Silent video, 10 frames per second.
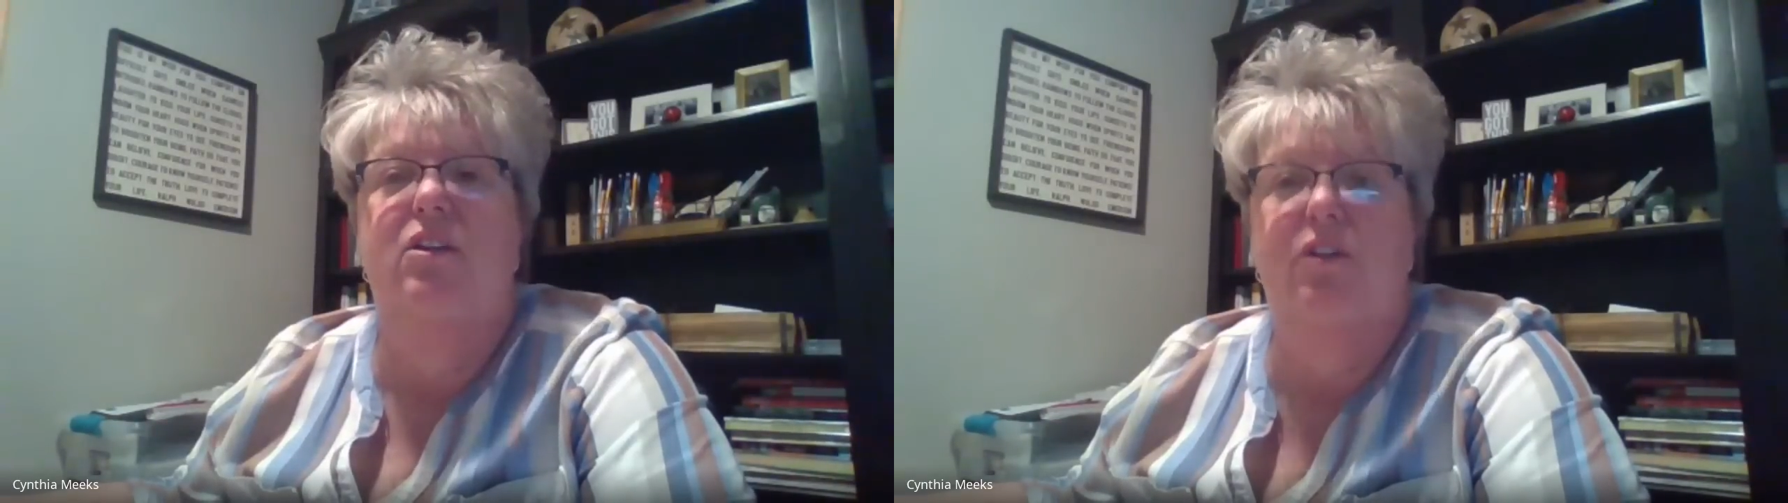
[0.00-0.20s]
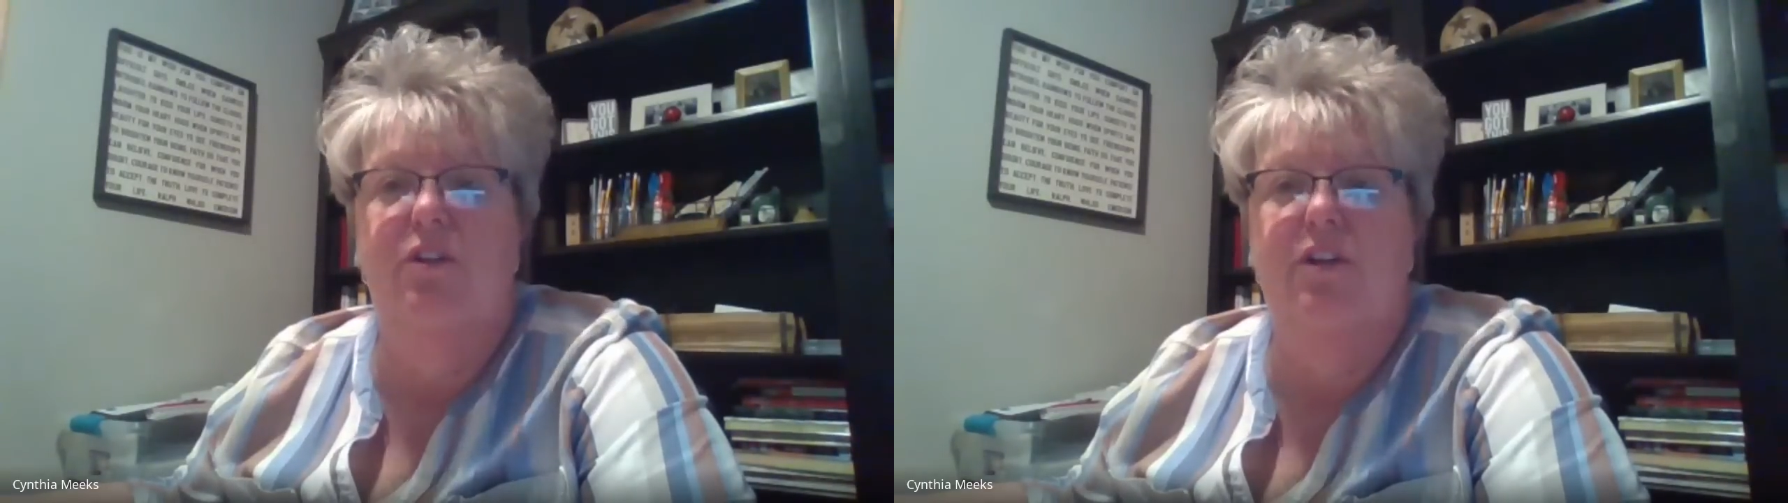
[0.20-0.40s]

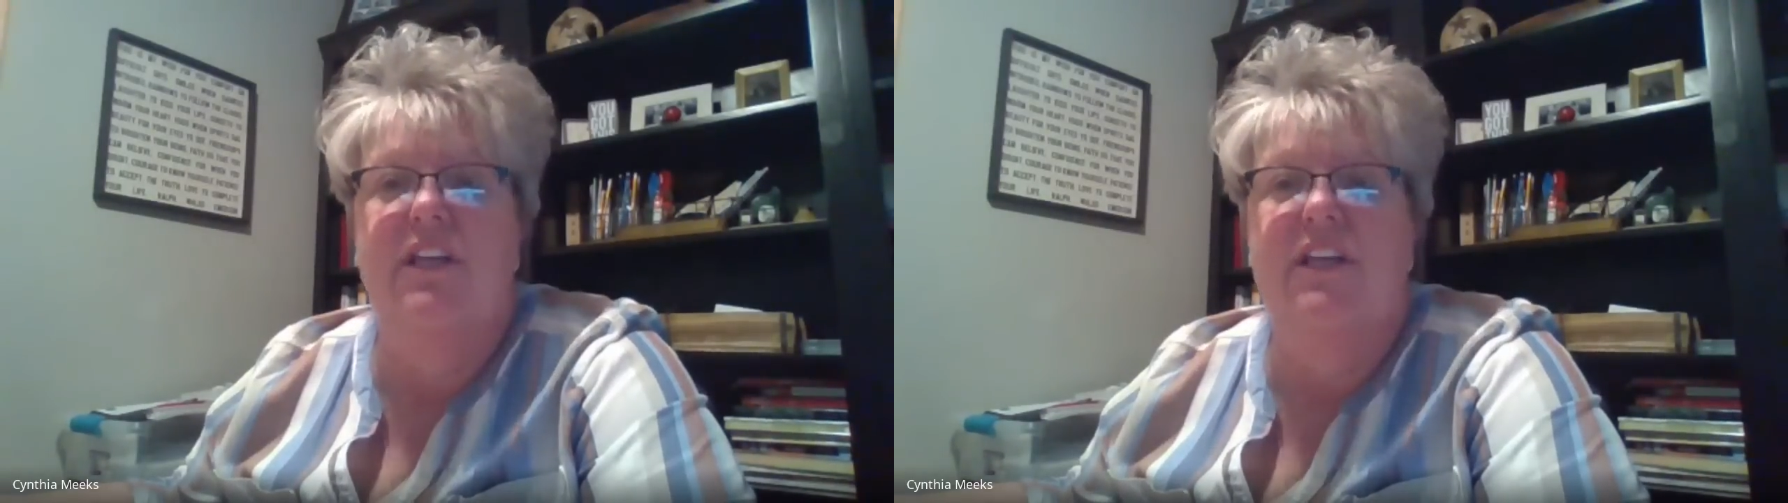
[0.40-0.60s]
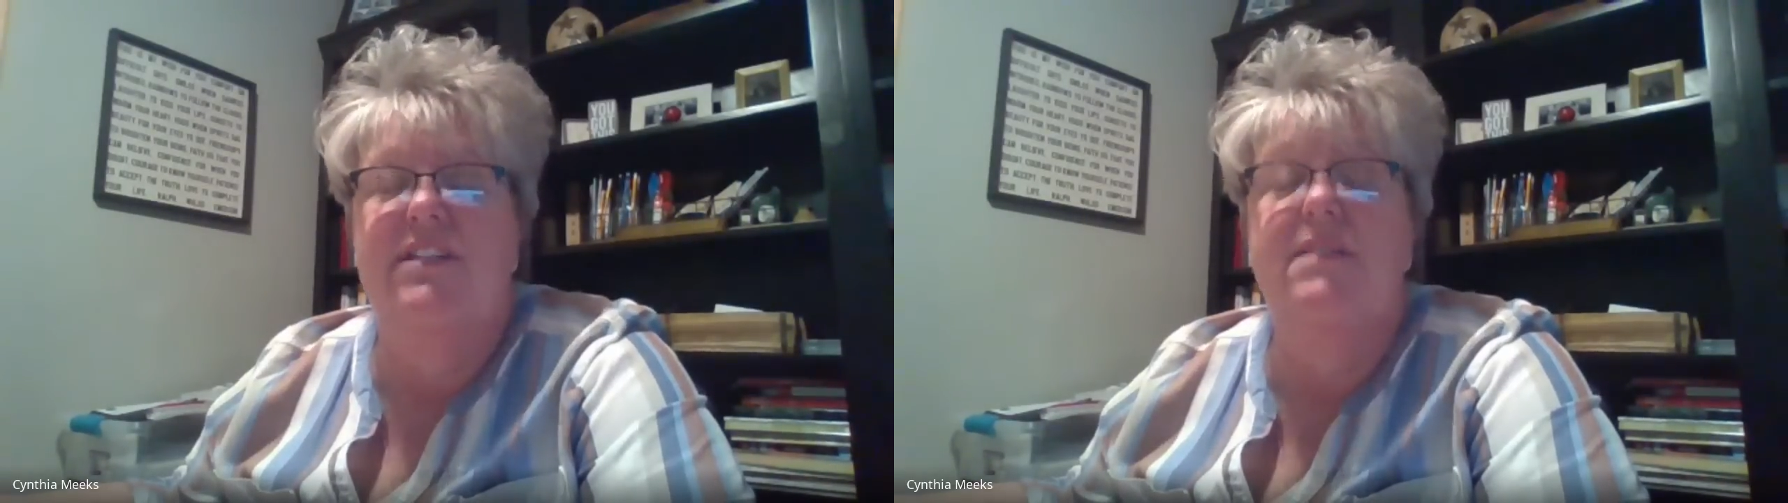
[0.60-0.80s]

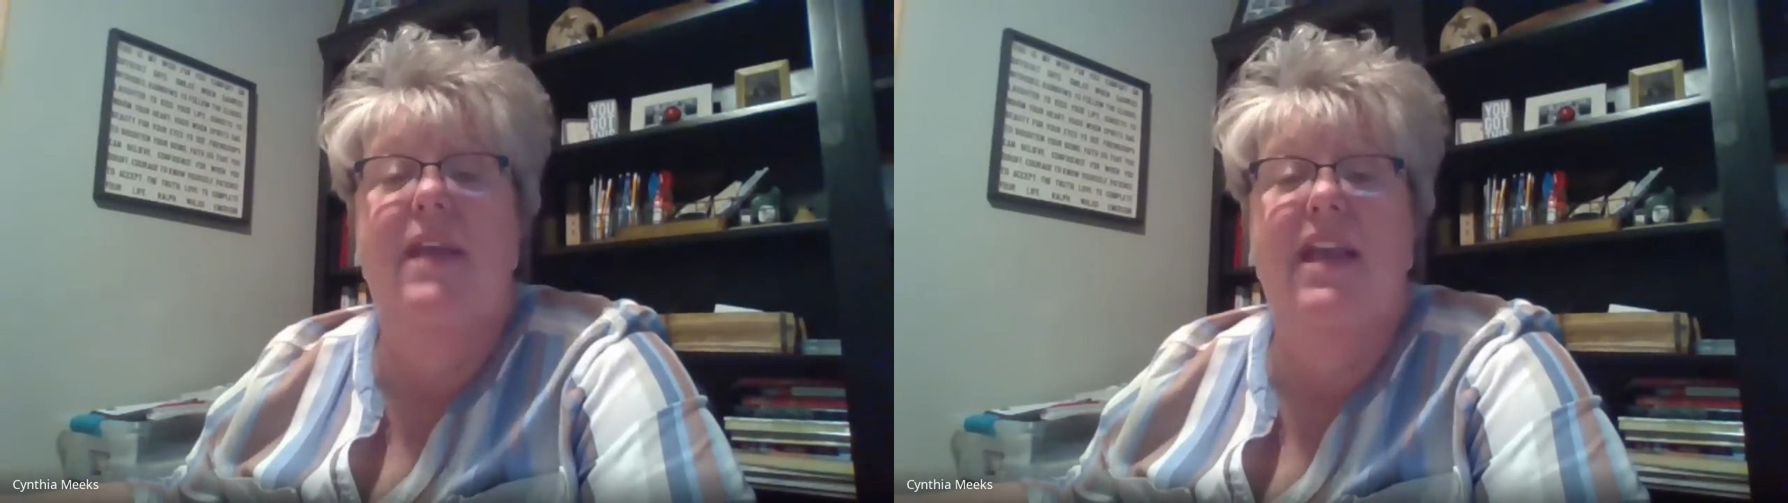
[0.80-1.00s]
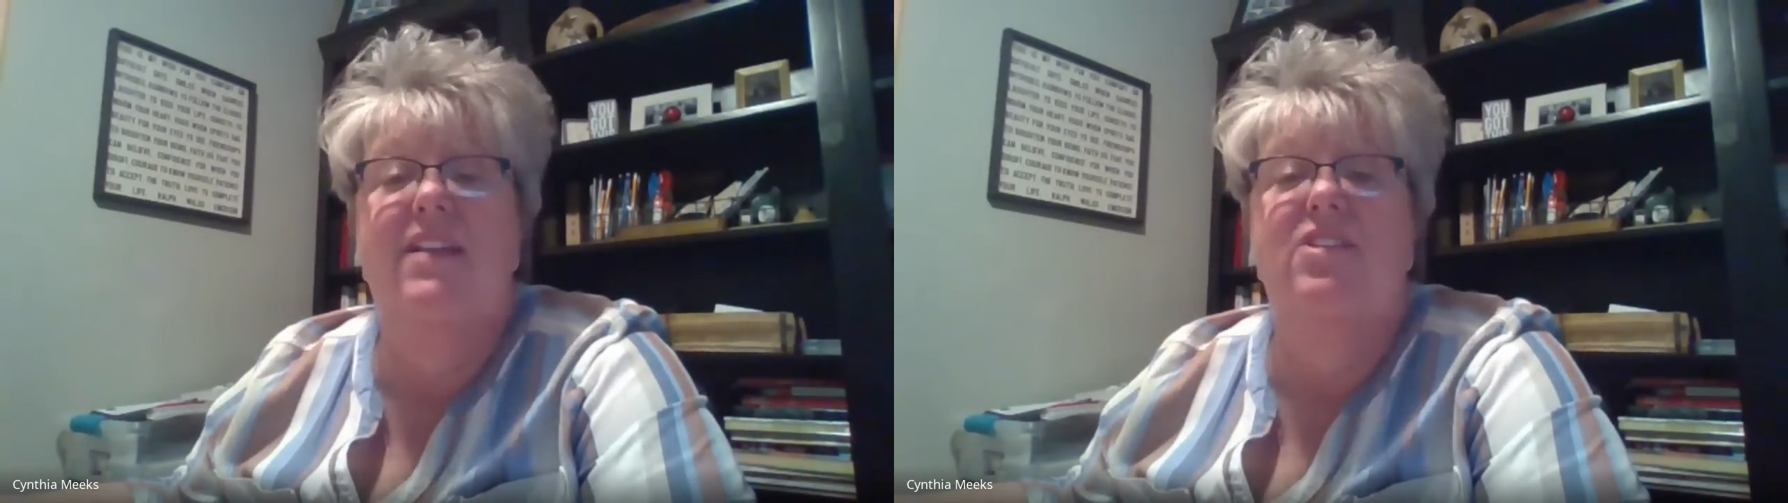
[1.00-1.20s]
learning
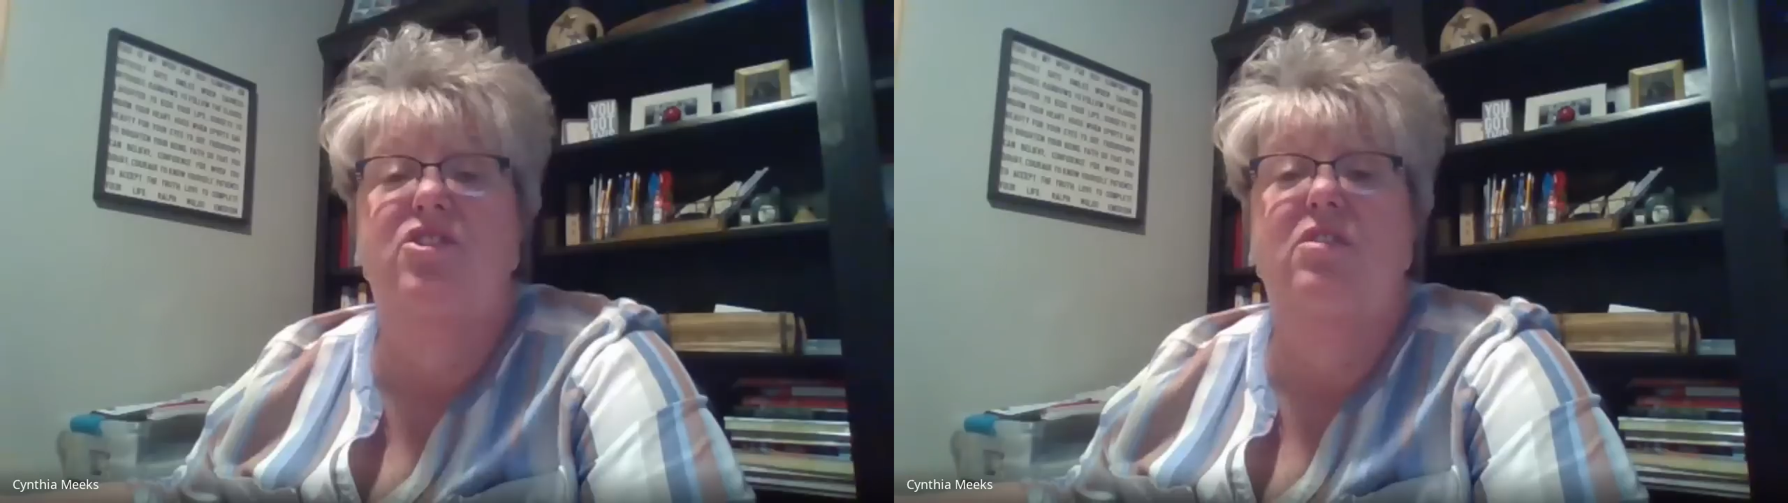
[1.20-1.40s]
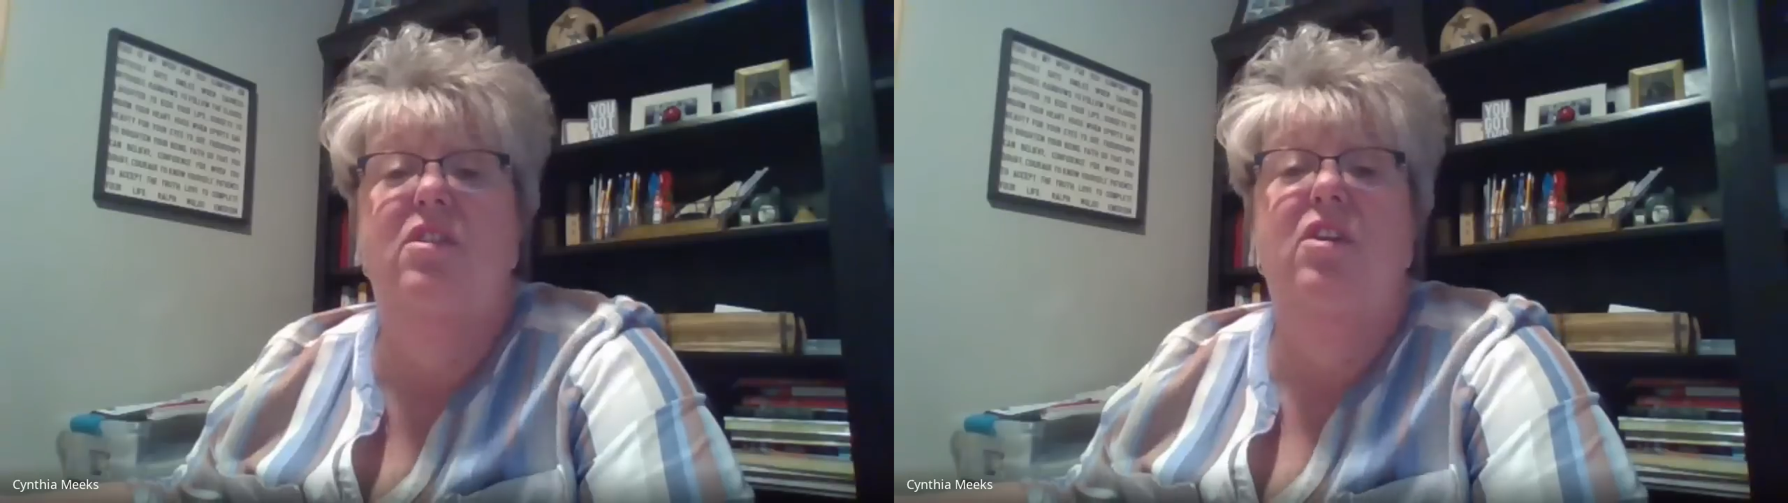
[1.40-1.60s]
demands